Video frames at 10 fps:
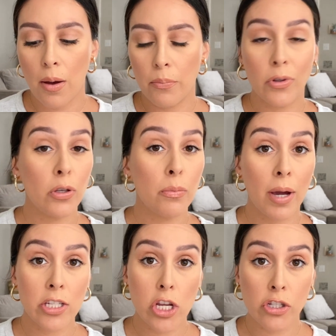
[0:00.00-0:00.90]
you
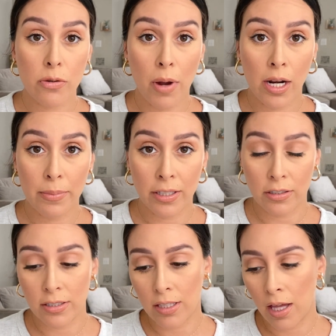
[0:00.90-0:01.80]
might change your mind about
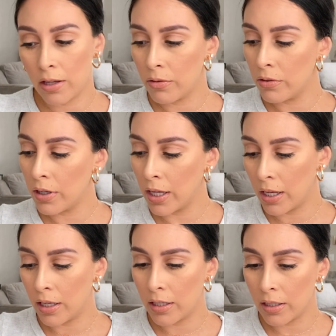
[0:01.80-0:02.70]
the style,
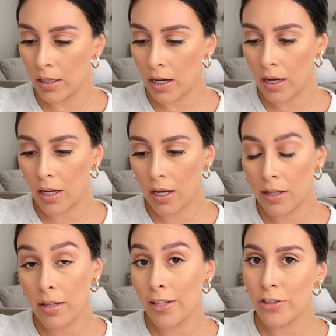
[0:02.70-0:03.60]
and
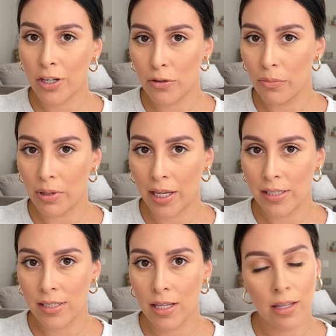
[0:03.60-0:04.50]
unless you can
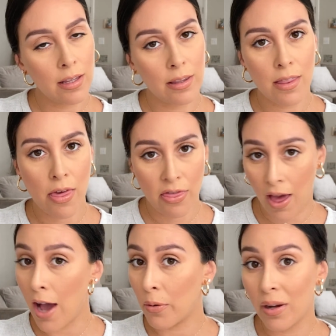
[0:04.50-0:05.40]
replace it
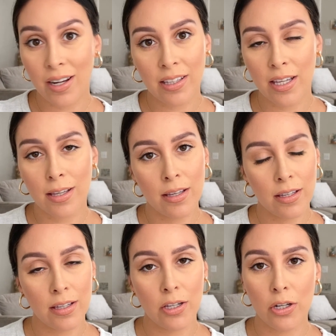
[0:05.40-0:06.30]
that quickly,
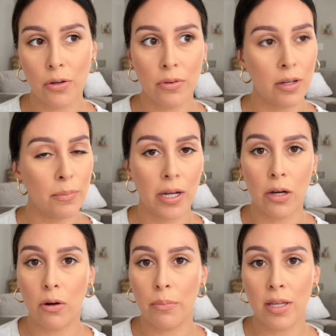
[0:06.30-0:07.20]
then by
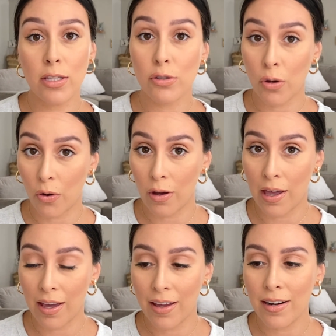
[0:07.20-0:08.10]
all means go
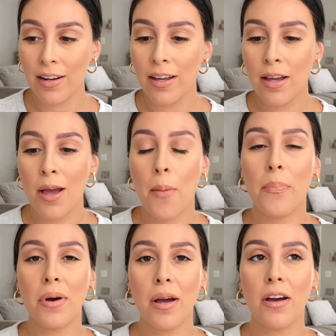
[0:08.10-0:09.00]
ahead.
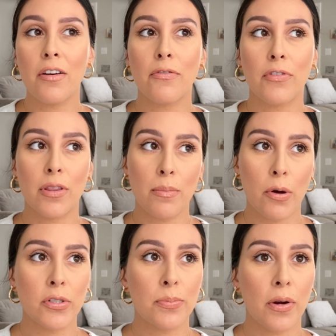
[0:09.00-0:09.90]
But for the
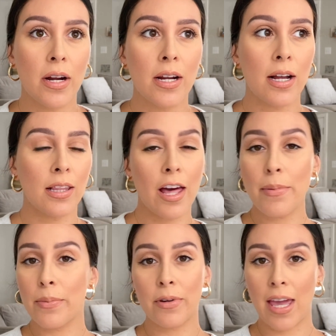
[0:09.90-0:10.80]
most part, a lot
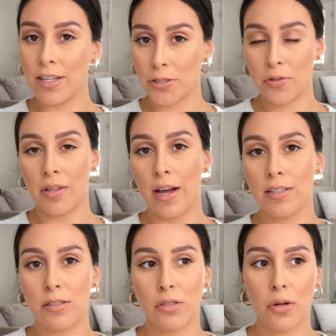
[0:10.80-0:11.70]
of people can't do
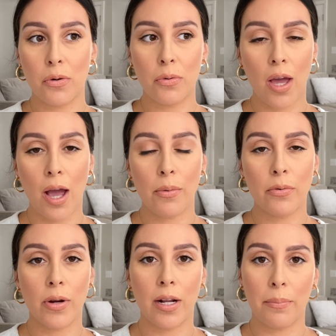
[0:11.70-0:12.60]
that. So I
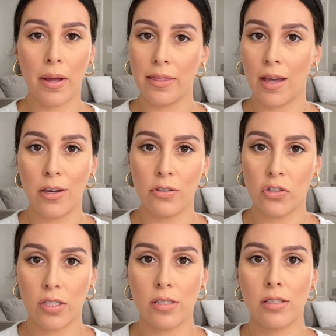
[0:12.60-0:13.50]
would recommend that you
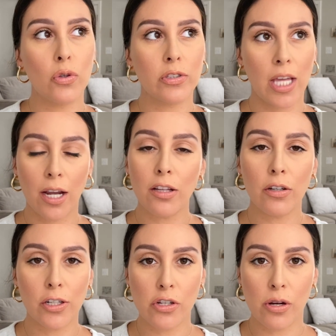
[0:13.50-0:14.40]
just take a
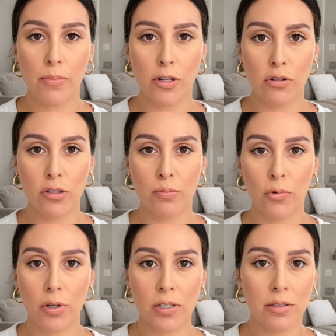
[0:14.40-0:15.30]
look into your Pinterest
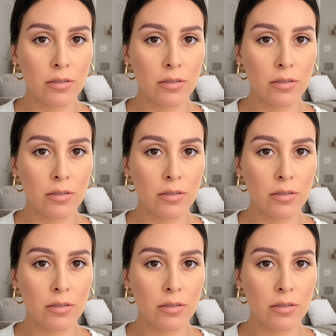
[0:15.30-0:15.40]
board